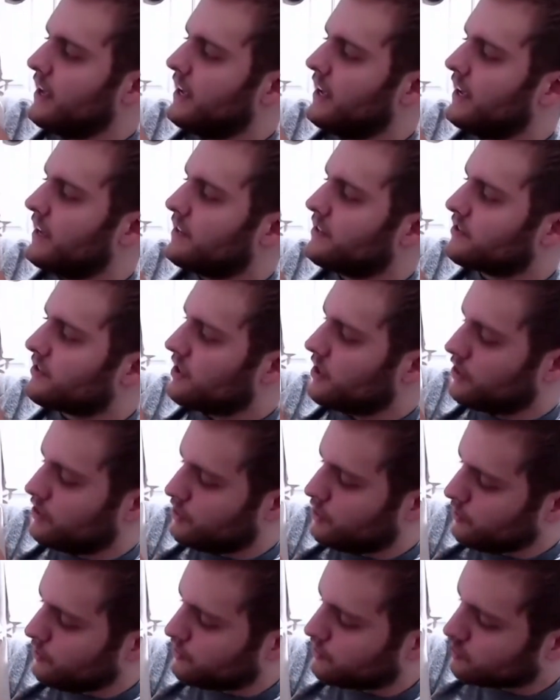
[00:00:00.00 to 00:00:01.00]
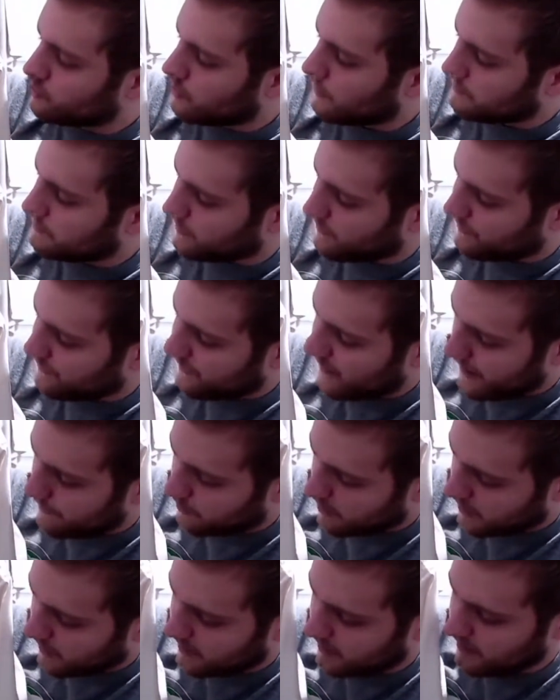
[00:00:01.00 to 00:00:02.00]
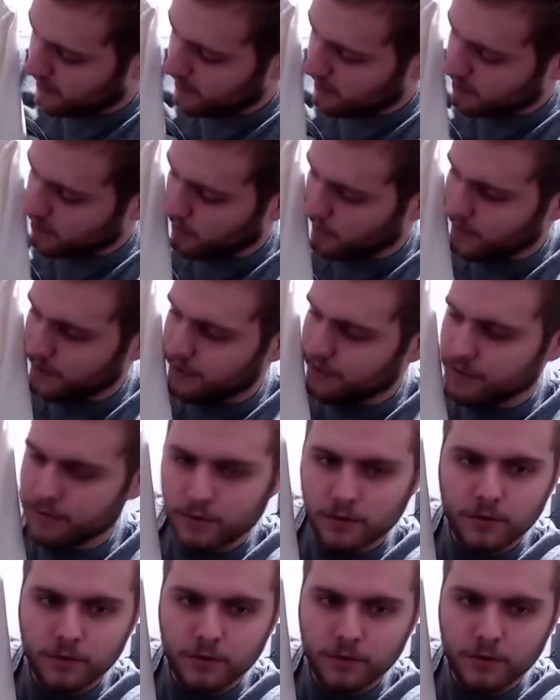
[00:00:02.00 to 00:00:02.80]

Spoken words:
is 2 strips of fabric going